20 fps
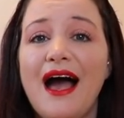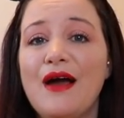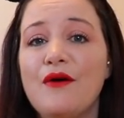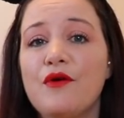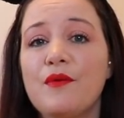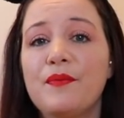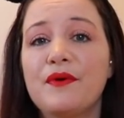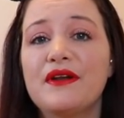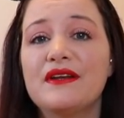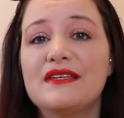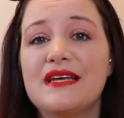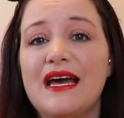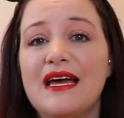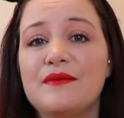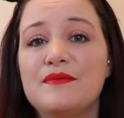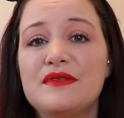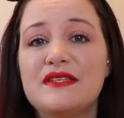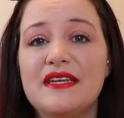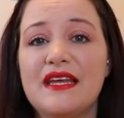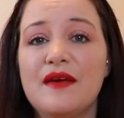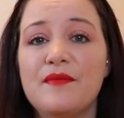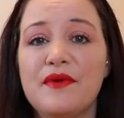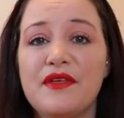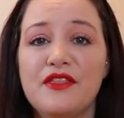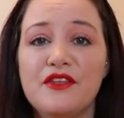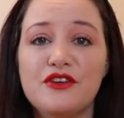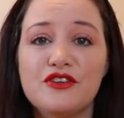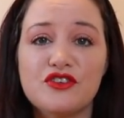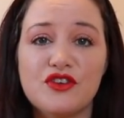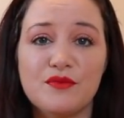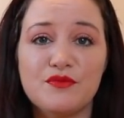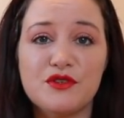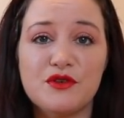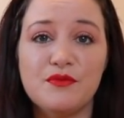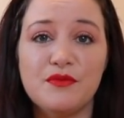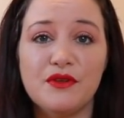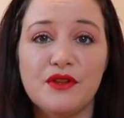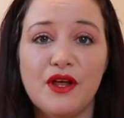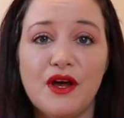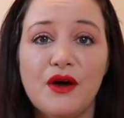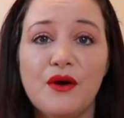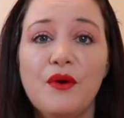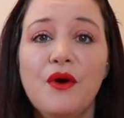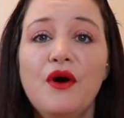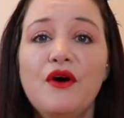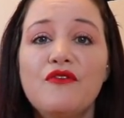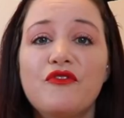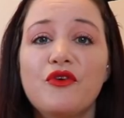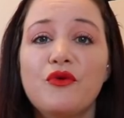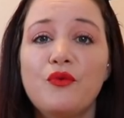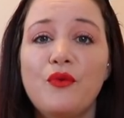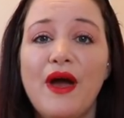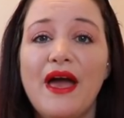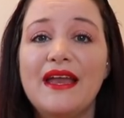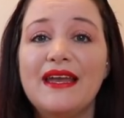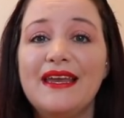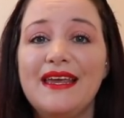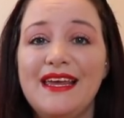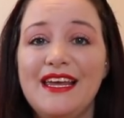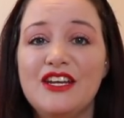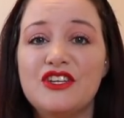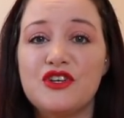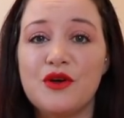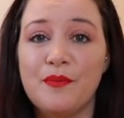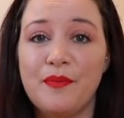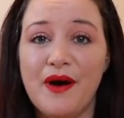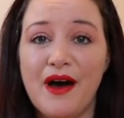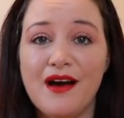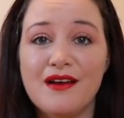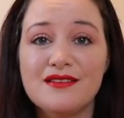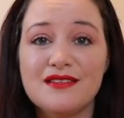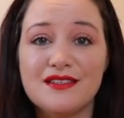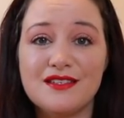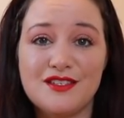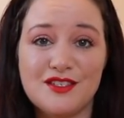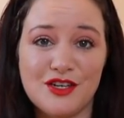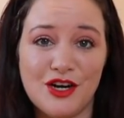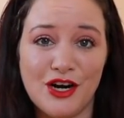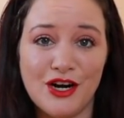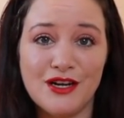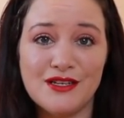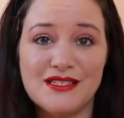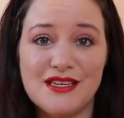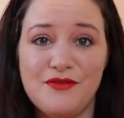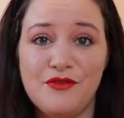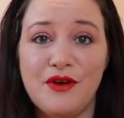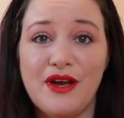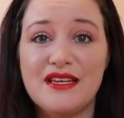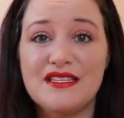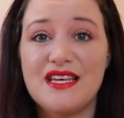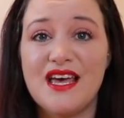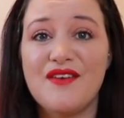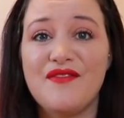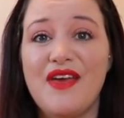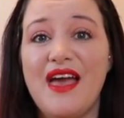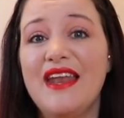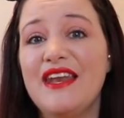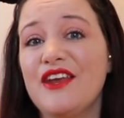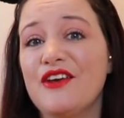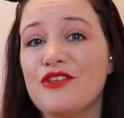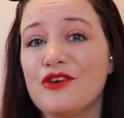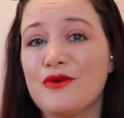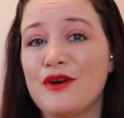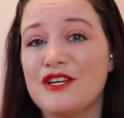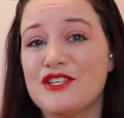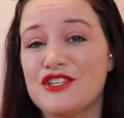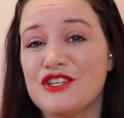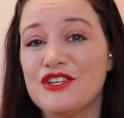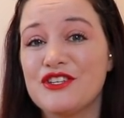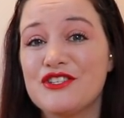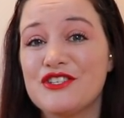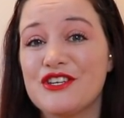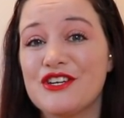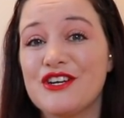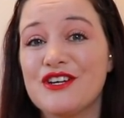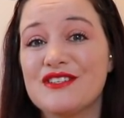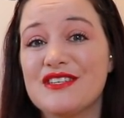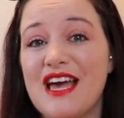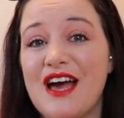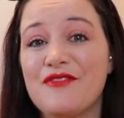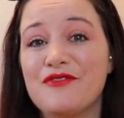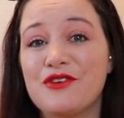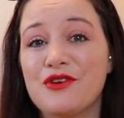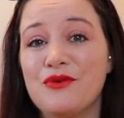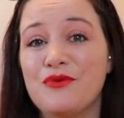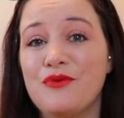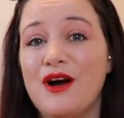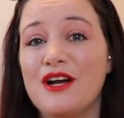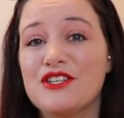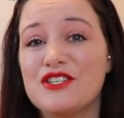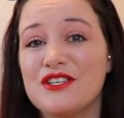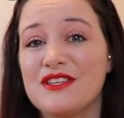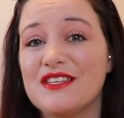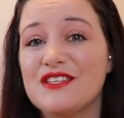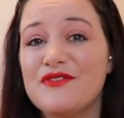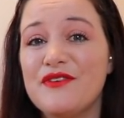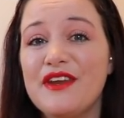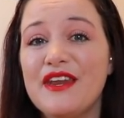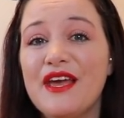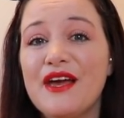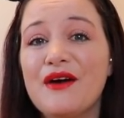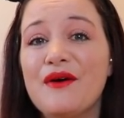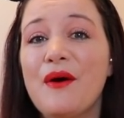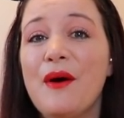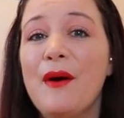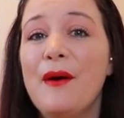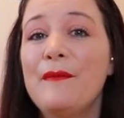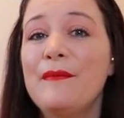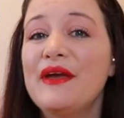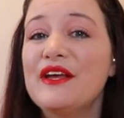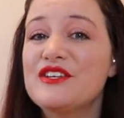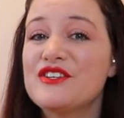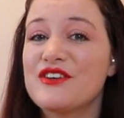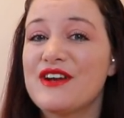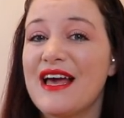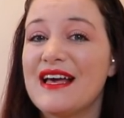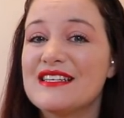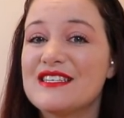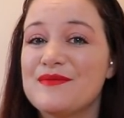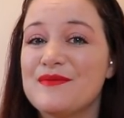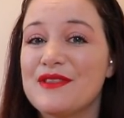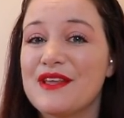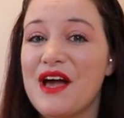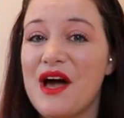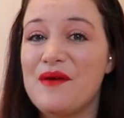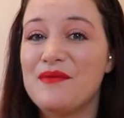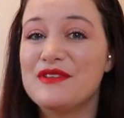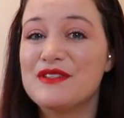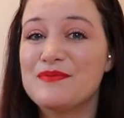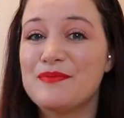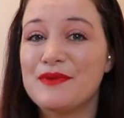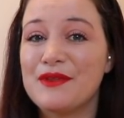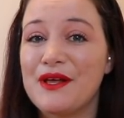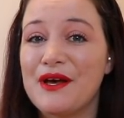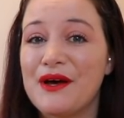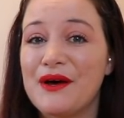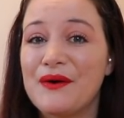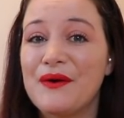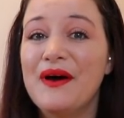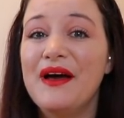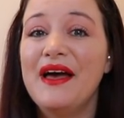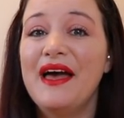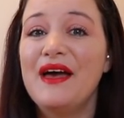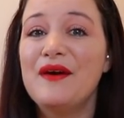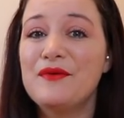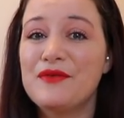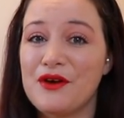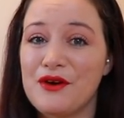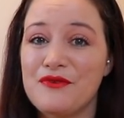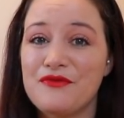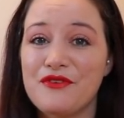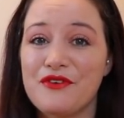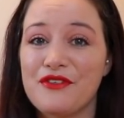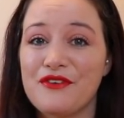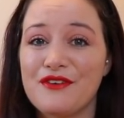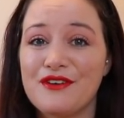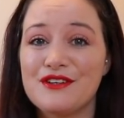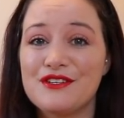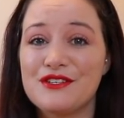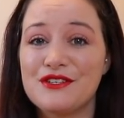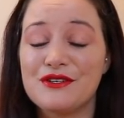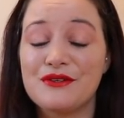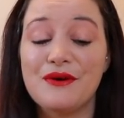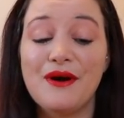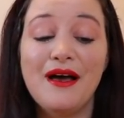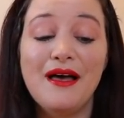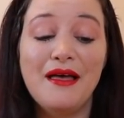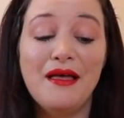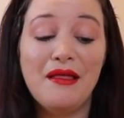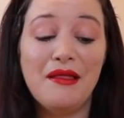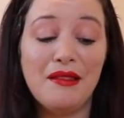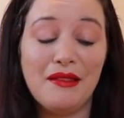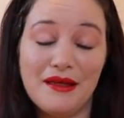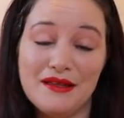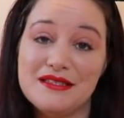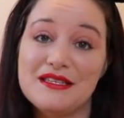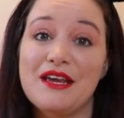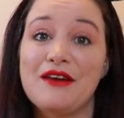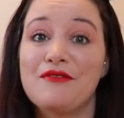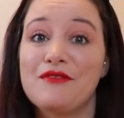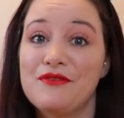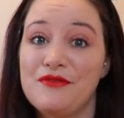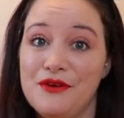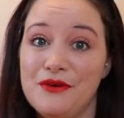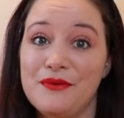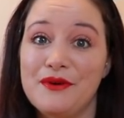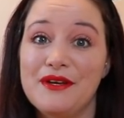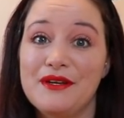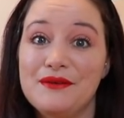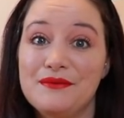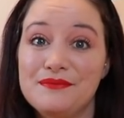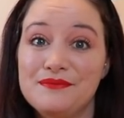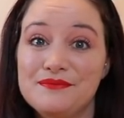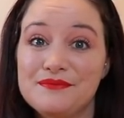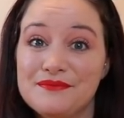I will put a timestamp in the description below for when each box starts. If you guys have any other questions or concerns after watching this video, make sure to ask them in the comments below. And without further ado, let's get reviewing.